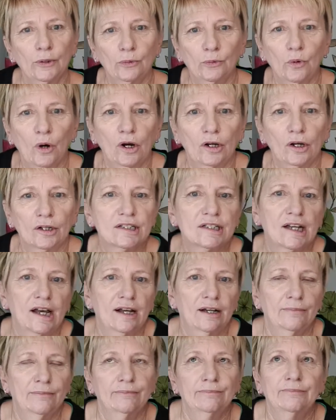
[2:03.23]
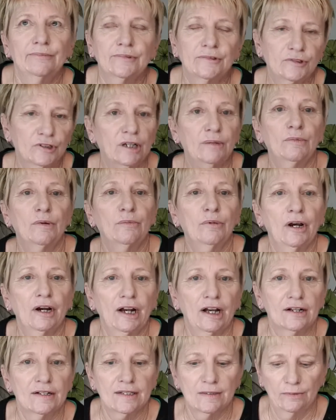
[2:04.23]
what treatment
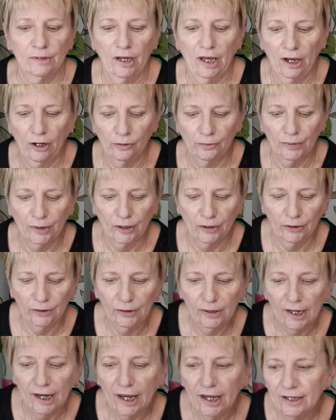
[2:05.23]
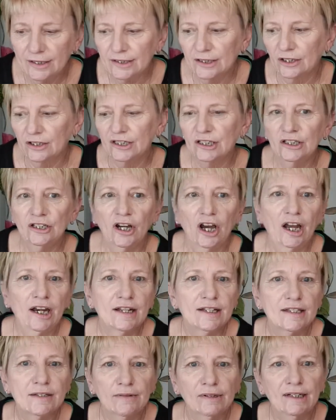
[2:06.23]
products will help you. So tonight
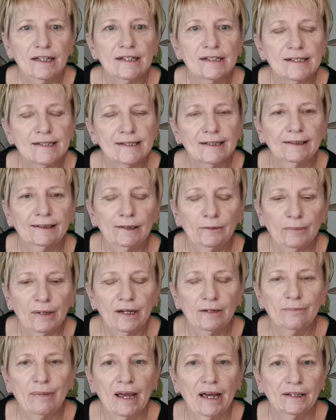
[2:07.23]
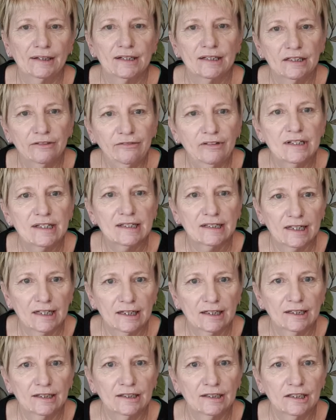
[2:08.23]
it's really just a little bit about the different
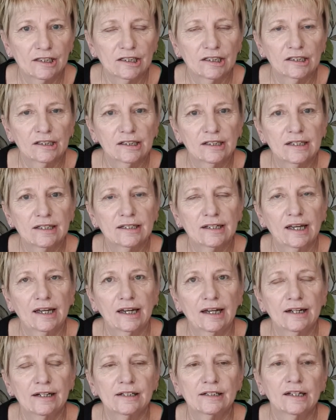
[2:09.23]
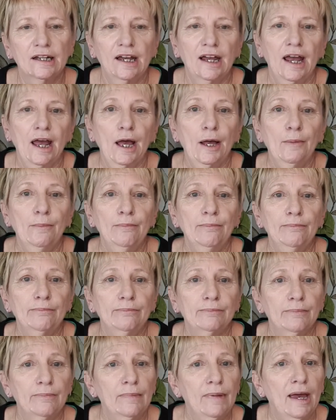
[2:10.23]
skin conditions and
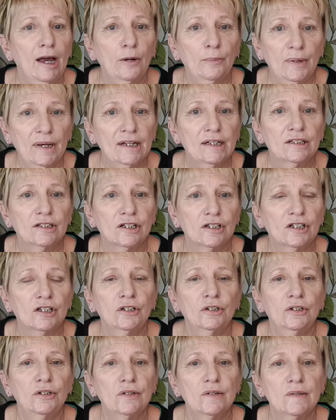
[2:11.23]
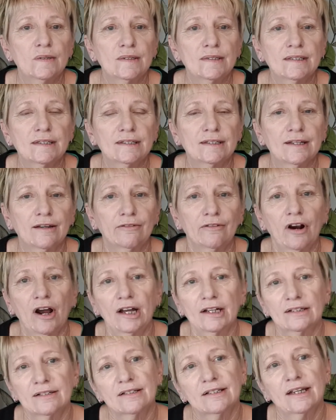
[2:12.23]
helping to choose the
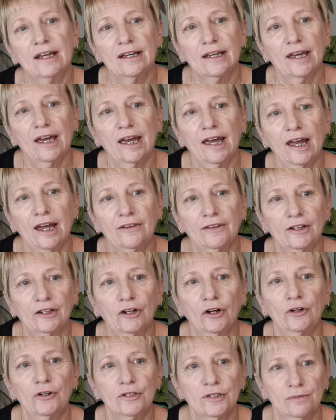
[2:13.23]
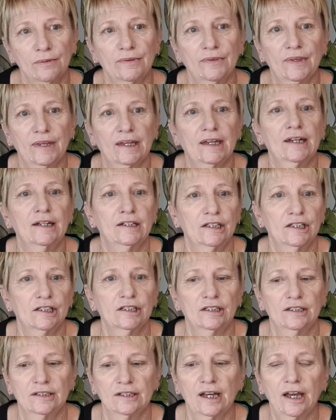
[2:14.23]
right skincare that goes with the
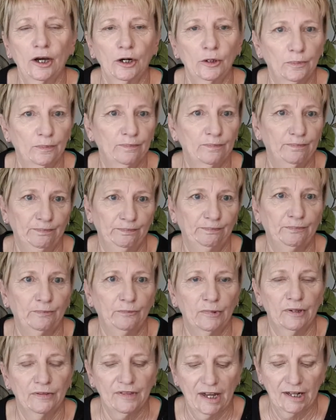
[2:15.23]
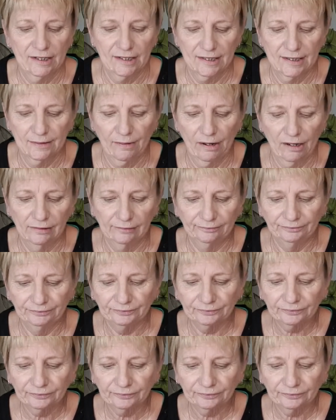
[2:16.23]
condition to help with that as well.